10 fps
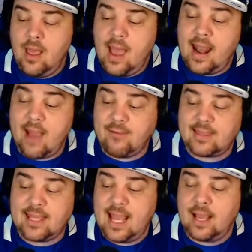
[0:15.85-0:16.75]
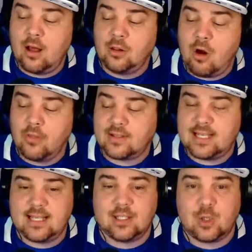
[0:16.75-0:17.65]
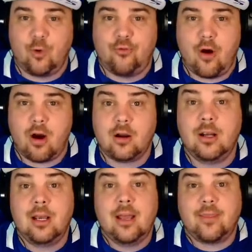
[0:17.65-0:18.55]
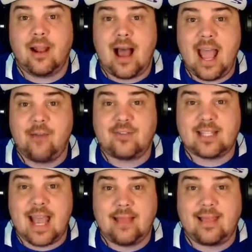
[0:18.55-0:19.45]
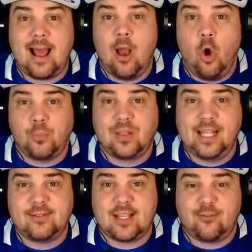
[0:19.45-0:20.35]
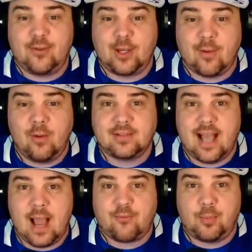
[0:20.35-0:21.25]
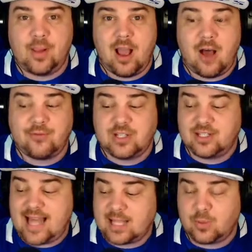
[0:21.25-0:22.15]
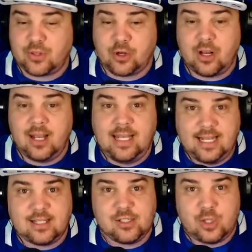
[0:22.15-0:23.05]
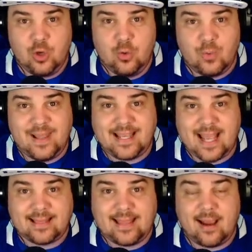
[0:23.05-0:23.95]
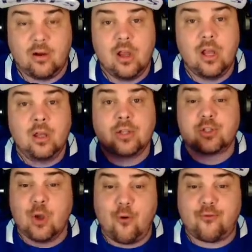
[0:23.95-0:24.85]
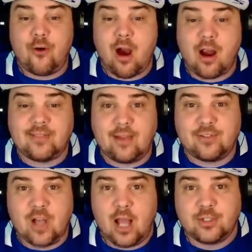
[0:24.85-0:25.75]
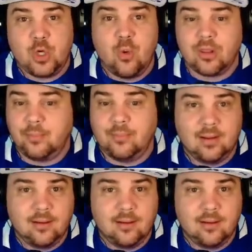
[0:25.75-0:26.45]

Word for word: And everything along the season so far that I have said that I hope the Leafs can figure out in time for playoffs, because that's what they're going to need to do when they get there. So far, they've done two of them.